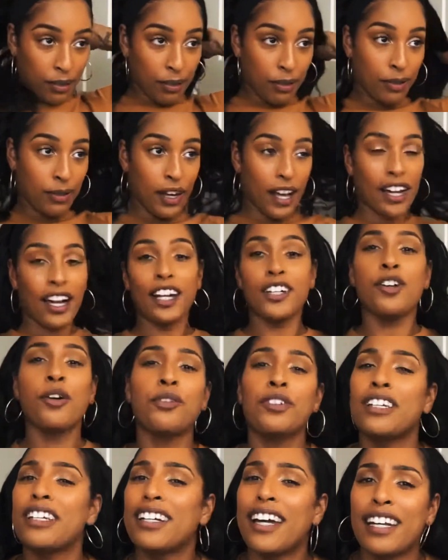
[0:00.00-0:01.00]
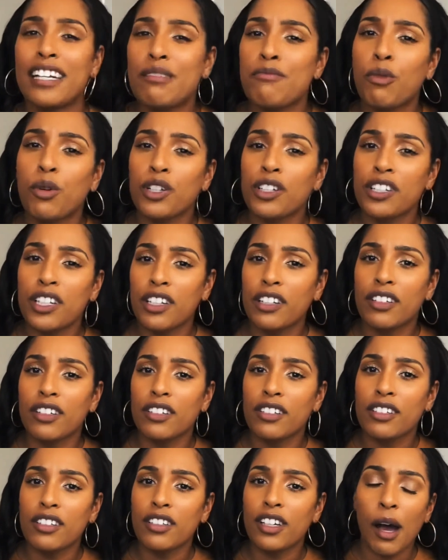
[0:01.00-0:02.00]
and I don't need any more tears
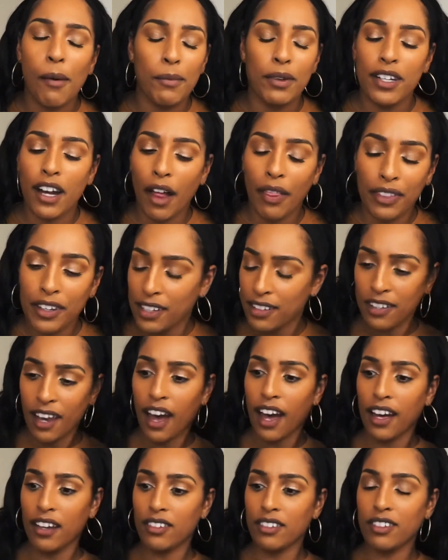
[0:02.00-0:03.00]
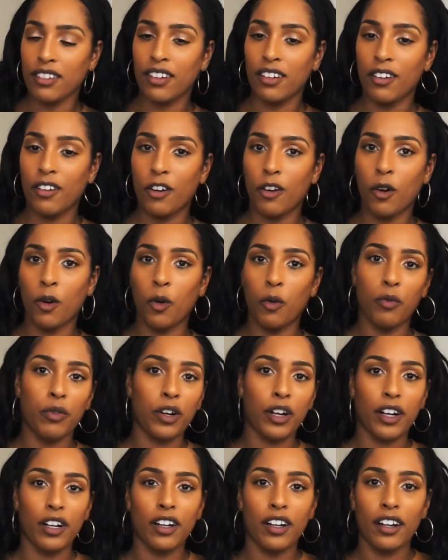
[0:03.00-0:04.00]
coming down these eyes
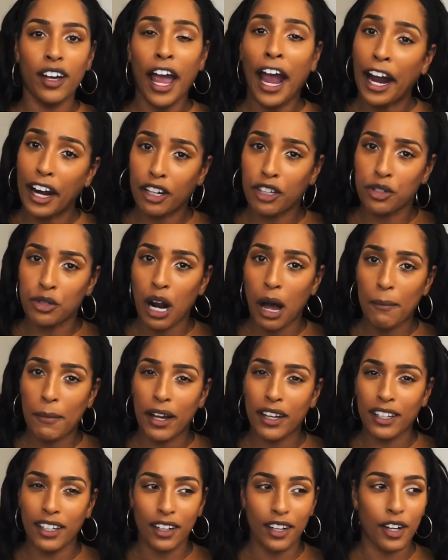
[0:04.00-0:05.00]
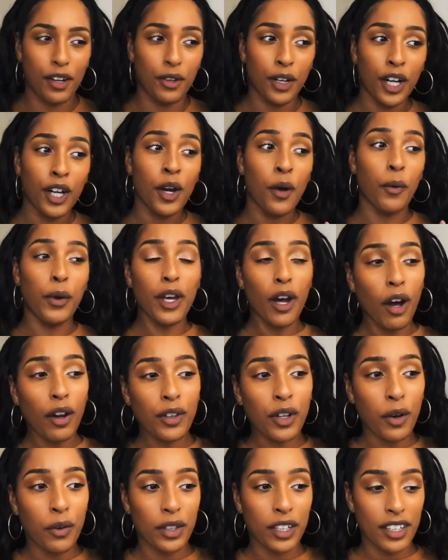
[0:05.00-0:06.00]
over hair drama, you know? We all know
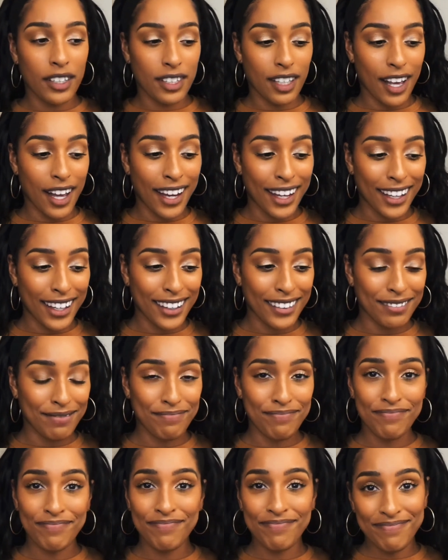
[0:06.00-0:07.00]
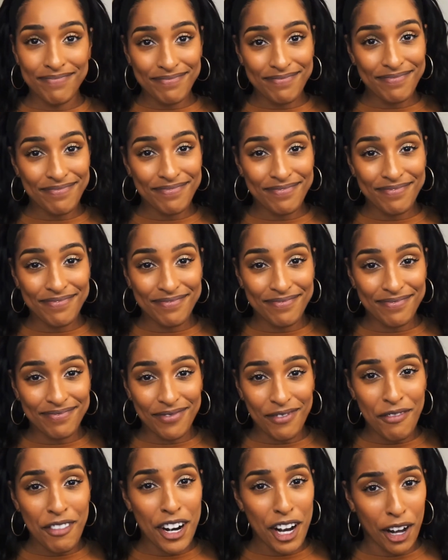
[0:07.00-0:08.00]
what it's like.
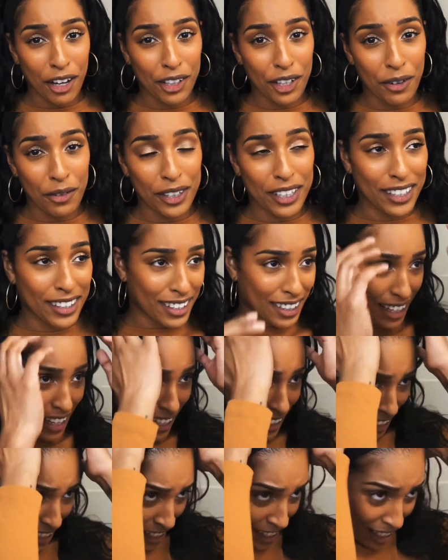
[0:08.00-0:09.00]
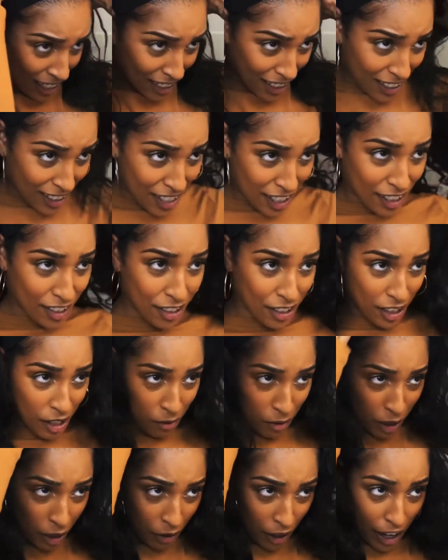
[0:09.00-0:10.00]
We all know what it's like. The tears that we
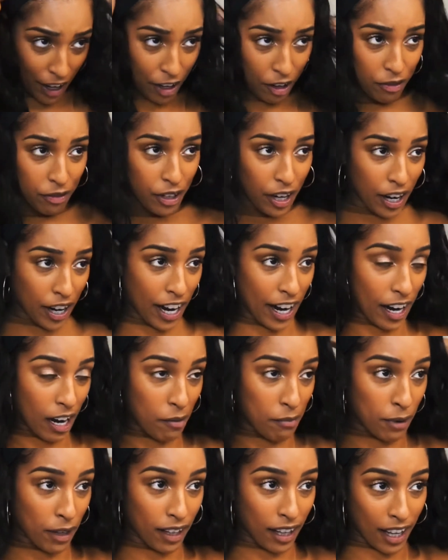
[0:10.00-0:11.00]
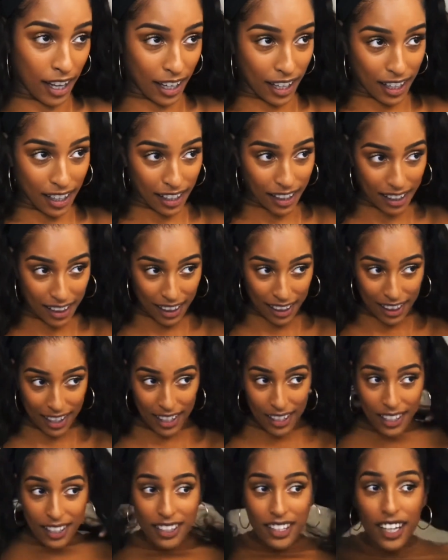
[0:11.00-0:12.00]
cry over our hair, but like
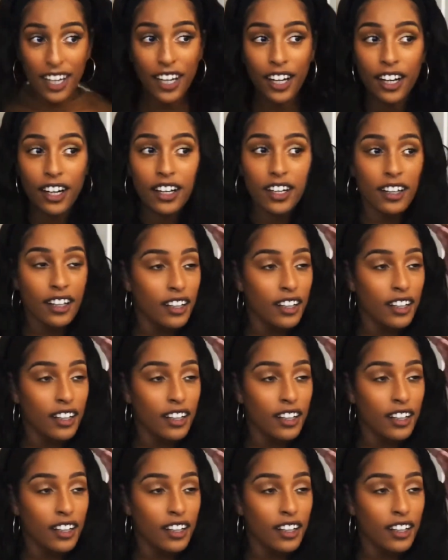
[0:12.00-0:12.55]
this here,